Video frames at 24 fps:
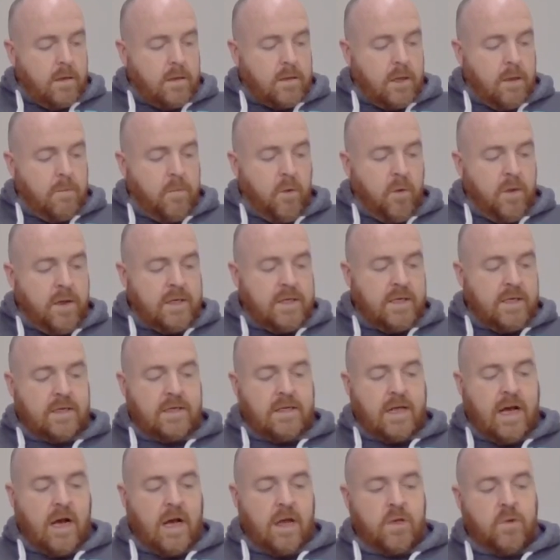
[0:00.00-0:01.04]
the point is
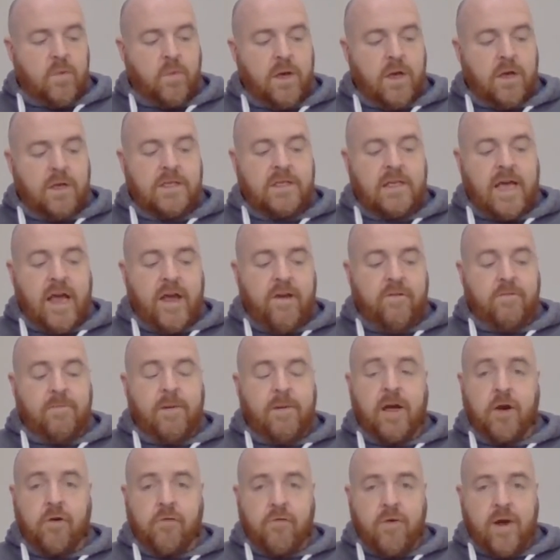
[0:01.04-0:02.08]
that we are saved
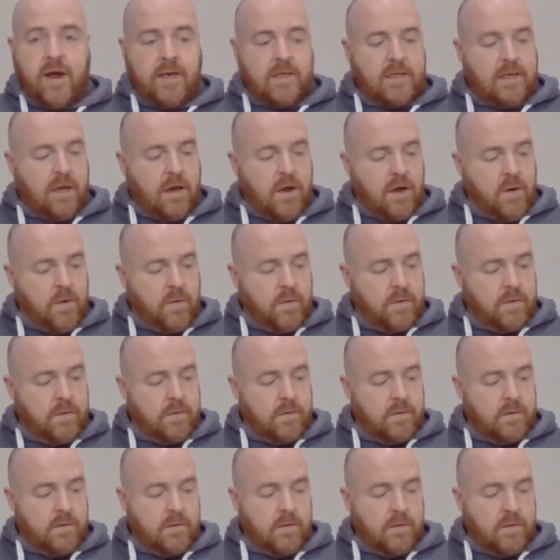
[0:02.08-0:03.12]
by grace alone.
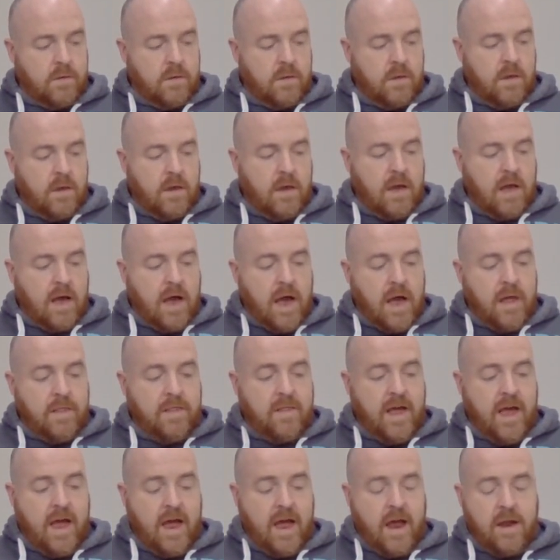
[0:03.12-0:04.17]
And
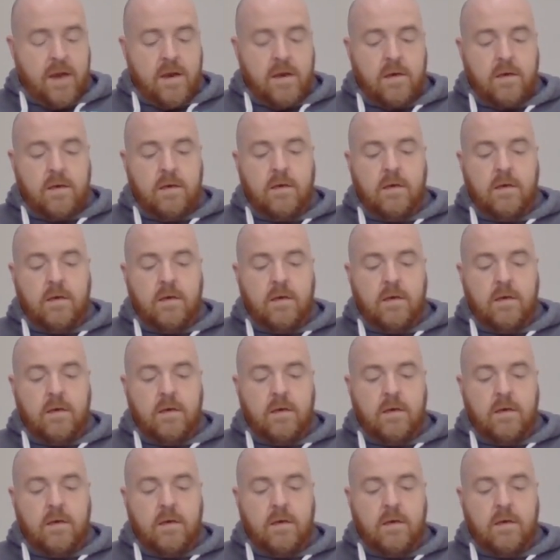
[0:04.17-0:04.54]
then,